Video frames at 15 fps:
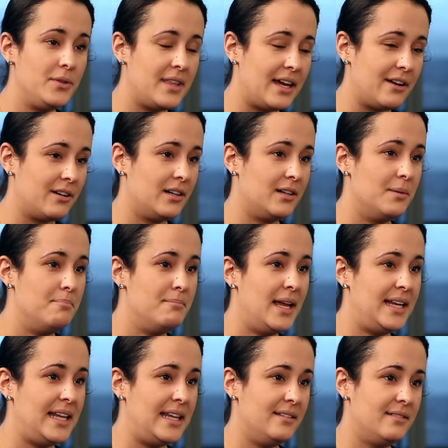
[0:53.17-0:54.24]
there are
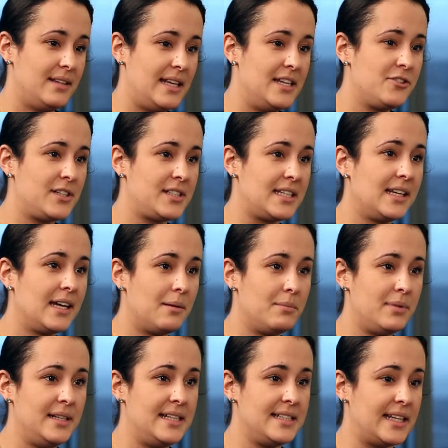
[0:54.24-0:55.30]
many interesting
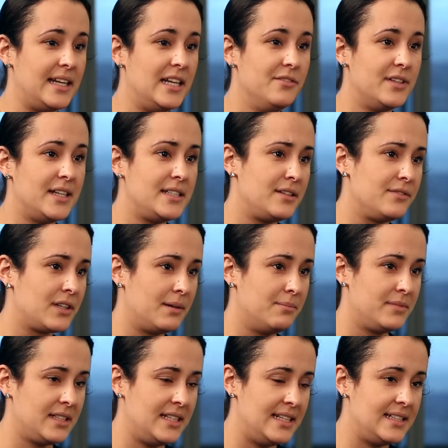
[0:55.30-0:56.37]
companies and innovative
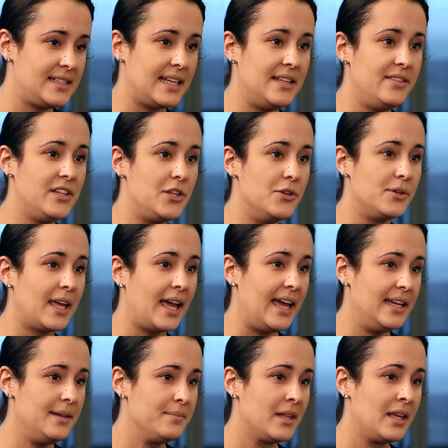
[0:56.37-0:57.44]
companies in the
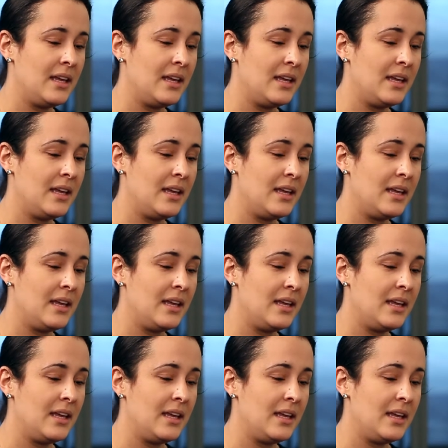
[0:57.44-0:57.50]
UK.